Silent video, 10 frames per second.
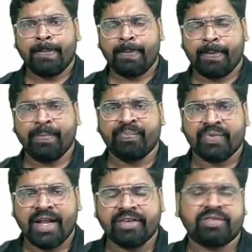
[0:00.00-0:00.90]

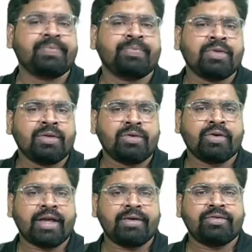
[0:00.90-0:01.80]
Nice.
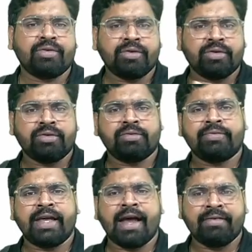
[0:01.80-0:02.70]
Okay, so
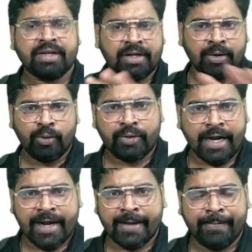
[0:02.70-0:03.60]
we have a clue
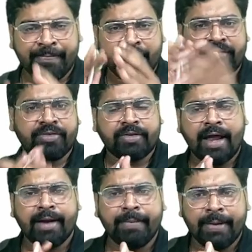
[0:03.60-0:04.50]
that this
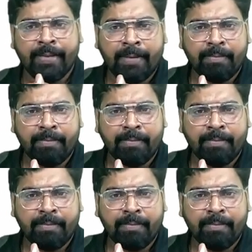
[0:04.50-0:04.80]
can be.